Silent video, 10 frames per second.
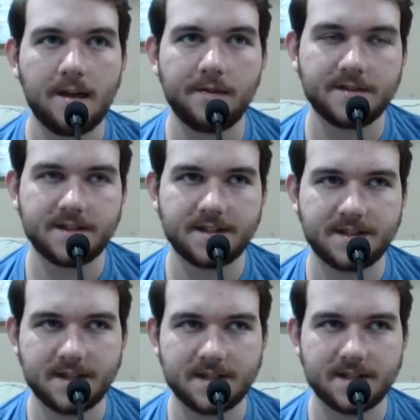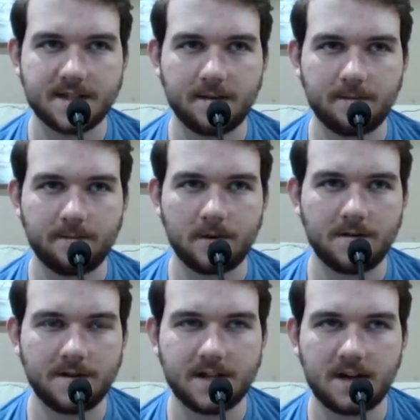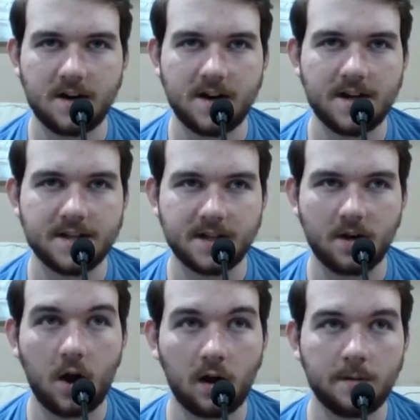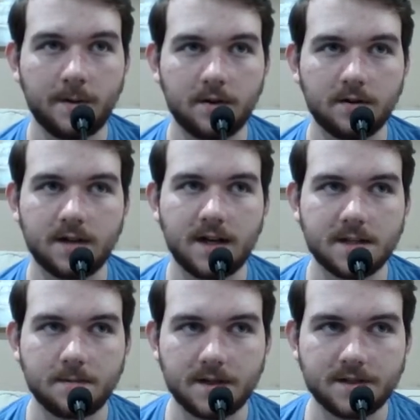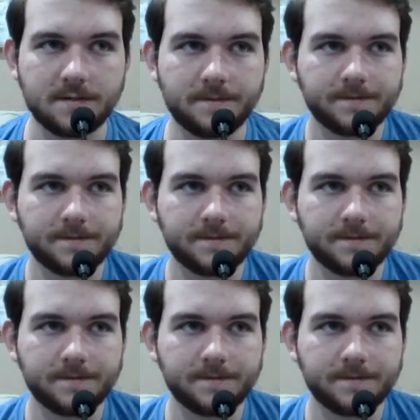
Since this area isn't all about an ice puzzle.